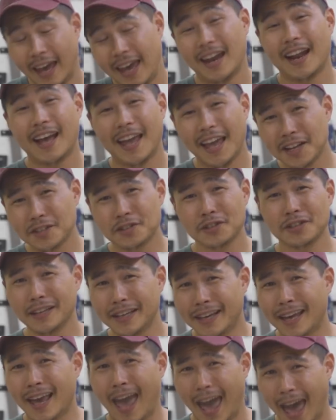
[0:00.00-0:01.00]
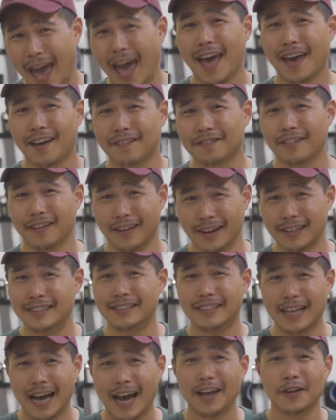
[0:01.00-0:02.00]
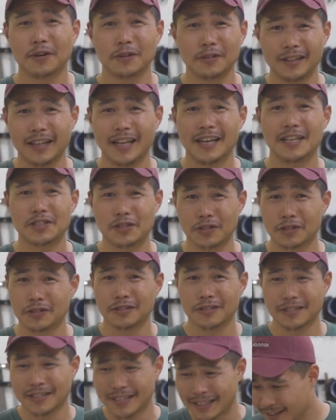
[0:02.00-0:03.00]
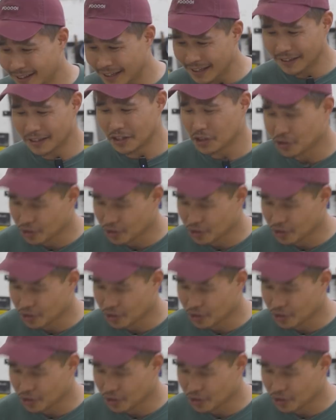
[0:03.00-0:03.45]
And I actually have a diode lasers in the